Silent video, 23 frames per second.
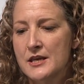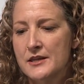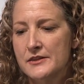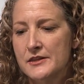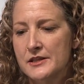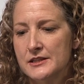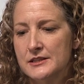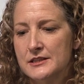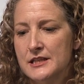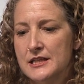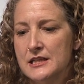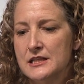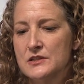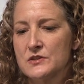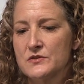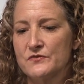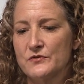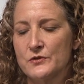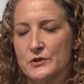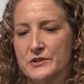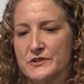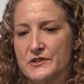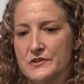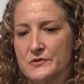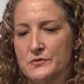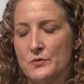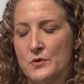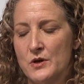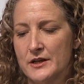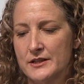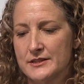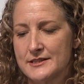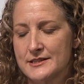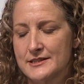the needs versus
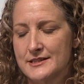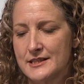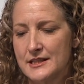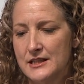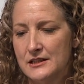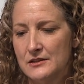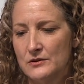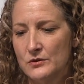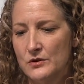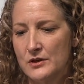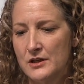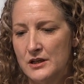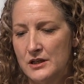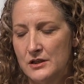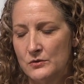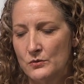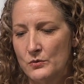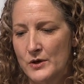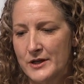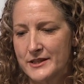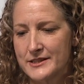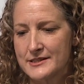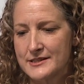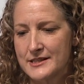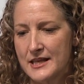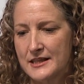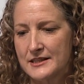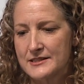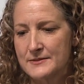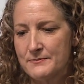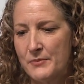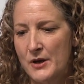wants in one sense.